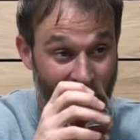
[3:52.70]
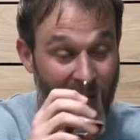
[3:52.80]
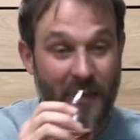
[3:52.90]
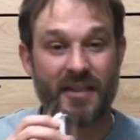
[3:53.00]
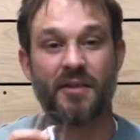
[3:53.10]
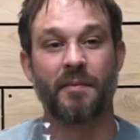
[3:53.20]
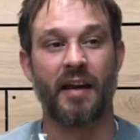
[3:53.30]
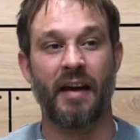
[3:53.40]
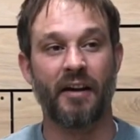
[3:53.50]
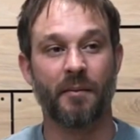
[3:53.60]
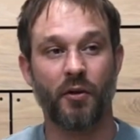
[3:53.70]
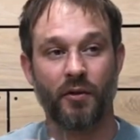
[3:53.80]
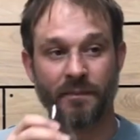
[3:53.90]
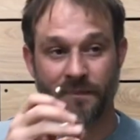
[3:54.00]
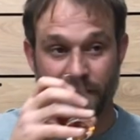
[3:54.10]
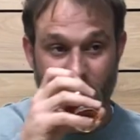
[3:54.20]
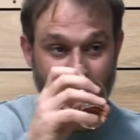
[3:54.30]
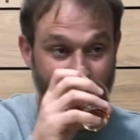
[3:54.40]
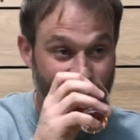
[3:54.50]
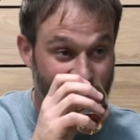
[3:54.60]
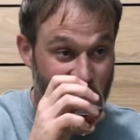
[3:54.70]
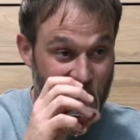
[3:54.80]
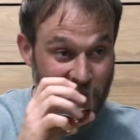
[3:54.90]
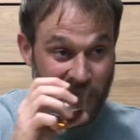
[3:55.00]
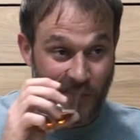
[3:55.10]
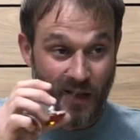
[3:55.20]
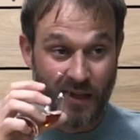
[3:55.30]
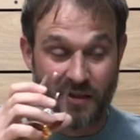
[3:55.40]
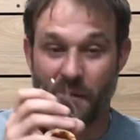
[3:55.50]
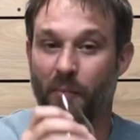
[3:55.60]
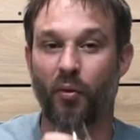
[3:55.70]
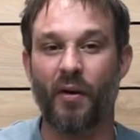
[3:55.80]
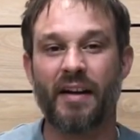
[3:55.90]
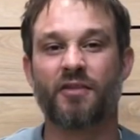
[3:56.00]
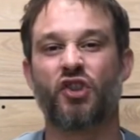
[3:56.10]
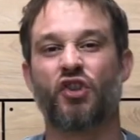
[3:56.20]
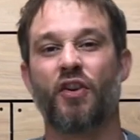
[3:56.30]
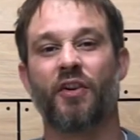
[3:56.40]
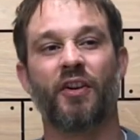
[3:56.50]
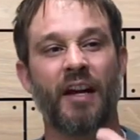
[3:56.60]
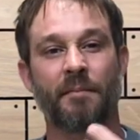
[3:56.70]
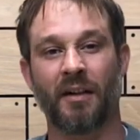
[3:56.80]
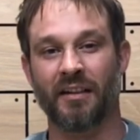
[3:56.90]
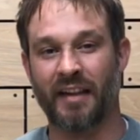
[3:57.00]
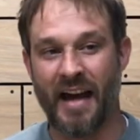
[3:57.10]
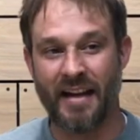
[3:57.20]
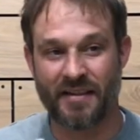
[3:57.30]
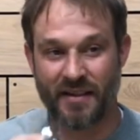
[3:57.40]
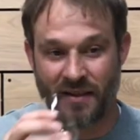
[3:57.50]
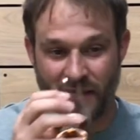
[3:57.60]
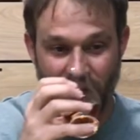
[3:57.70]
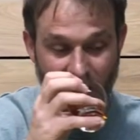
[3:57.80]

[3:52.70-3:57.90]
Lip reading: Getting some caramel, some brown sugar and molasses.